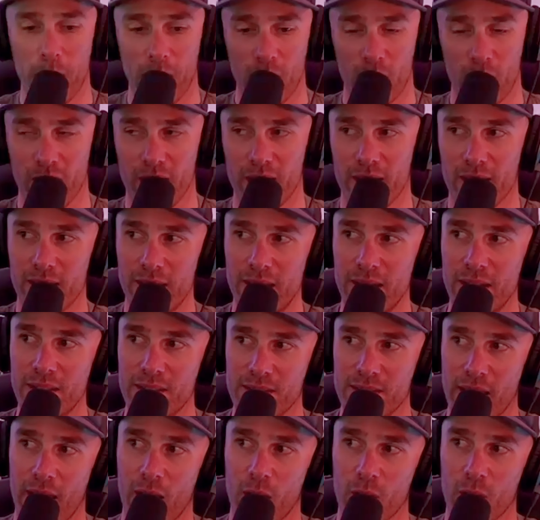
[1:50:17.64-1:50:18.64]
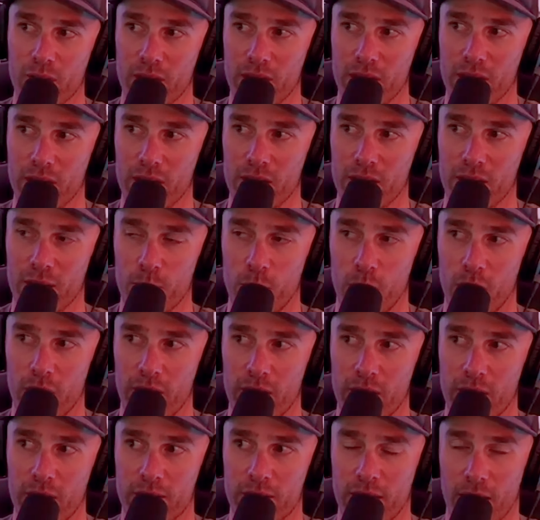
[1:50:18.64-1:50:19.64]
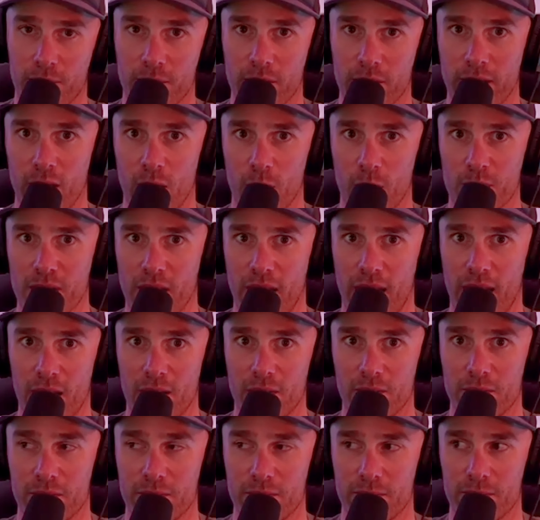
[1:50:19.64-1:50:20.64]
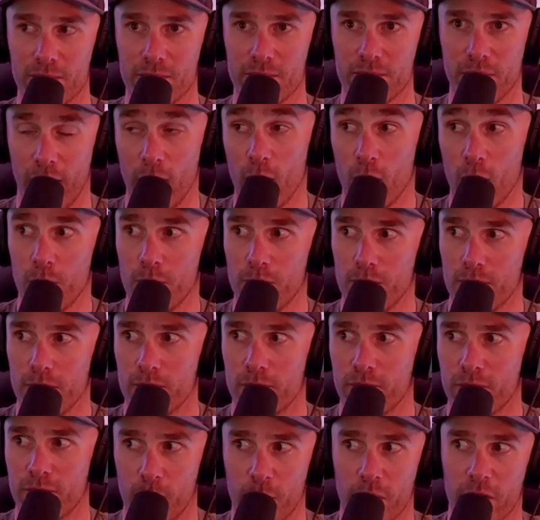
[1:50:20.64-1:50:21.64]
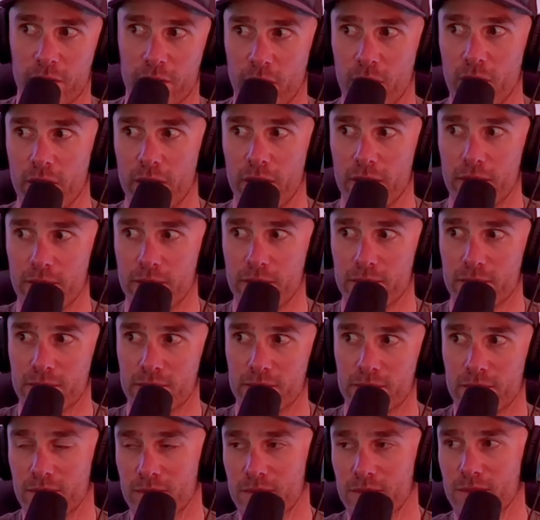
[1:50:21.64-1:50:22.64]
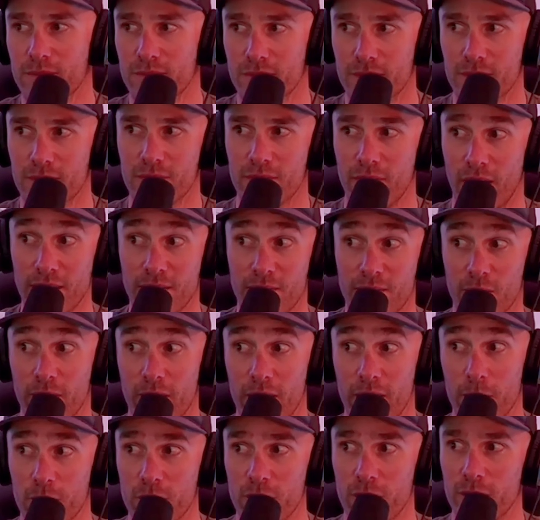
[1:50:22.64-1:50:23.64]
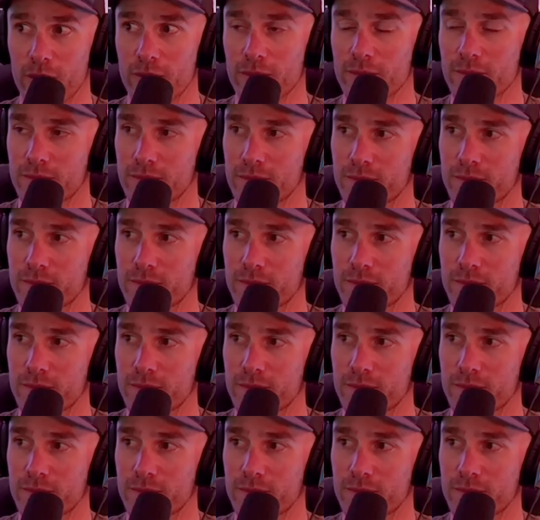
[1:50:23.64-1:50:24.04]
buried, it is out there. But it definitely helps to have help from an attorney. That's for damn sure.